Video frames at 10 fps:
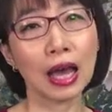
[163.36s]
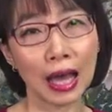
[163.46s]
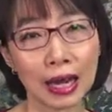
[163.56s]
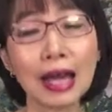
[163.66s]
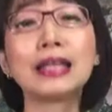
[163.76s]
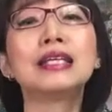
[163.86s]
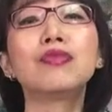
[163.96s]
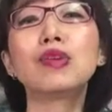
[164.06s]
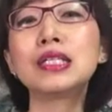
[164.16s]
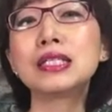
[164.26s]
And at
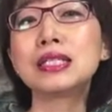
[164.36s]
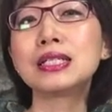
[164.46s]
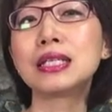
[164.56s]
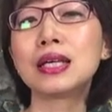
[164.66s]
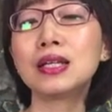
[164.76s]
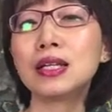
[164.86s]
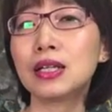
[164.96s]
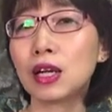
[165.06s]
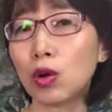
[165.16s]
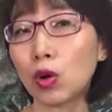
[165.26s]
different seasons,
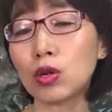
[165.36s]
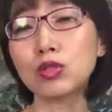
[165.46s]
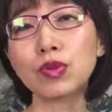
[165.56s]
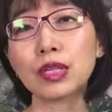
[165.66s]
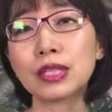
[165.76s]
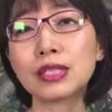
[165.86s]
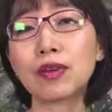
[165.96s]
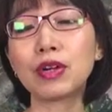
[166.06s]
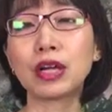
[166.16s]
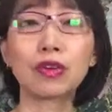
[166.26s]
the goals for these
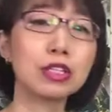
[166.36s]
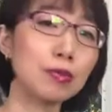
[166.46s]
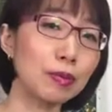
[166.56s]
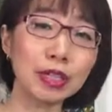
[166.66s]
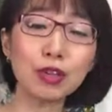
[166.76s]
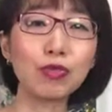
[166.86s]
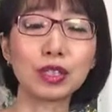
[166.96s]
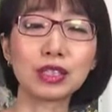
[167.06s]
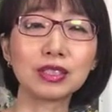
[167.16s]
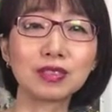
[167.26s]
7 areas might be
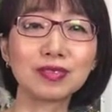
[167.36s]
different.